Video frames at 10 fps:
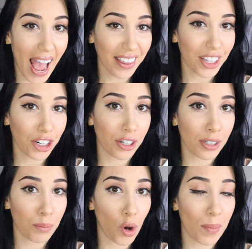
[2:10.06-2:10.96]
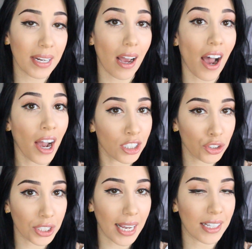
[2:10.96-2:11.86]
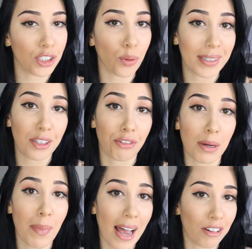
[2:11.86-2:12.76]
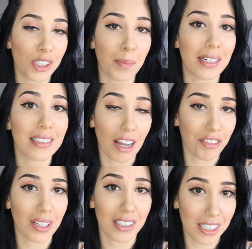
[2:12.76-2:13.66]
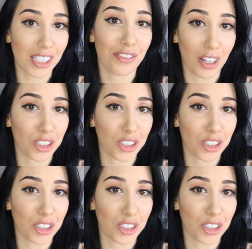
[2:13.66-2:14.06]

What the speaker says: At the current moment, 123 pounds, but it definitely does